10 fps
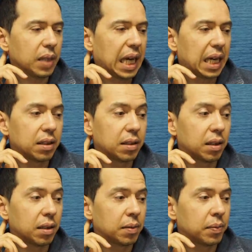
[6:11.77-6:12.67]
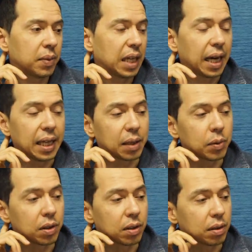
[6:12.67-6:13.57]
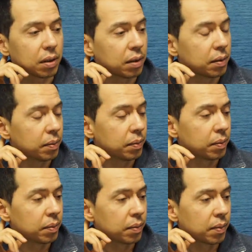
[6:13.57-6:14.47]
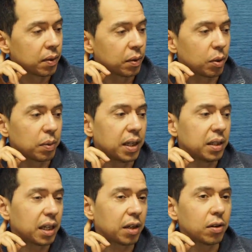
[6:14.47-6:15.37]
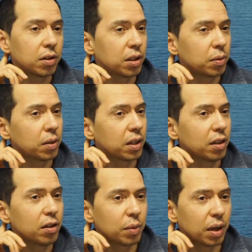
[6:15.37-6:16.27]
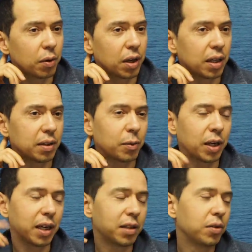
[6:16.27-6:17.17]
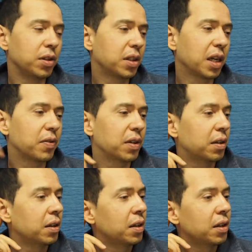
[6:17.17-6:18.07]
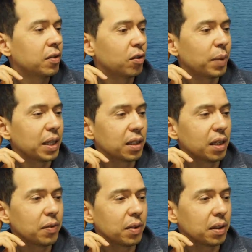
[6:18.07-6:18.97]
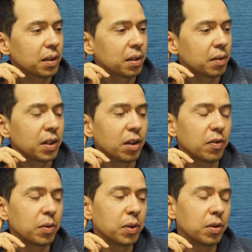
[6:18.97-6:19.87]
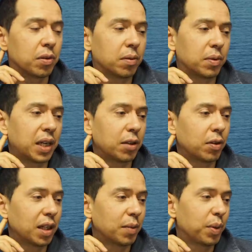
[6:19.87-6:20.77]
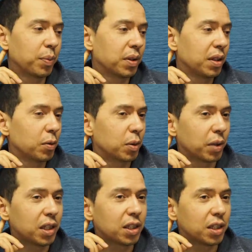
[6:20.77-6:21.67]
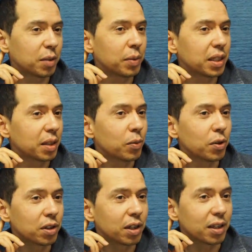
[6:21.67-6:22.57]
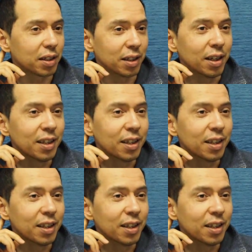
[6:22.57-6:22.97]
and uh, I like what um, probably any psychologist will tell you, but I, what I what I had to discover for myself is uh, very often when you try to help people deal with pressure, it just makes them more stressed. Yeah,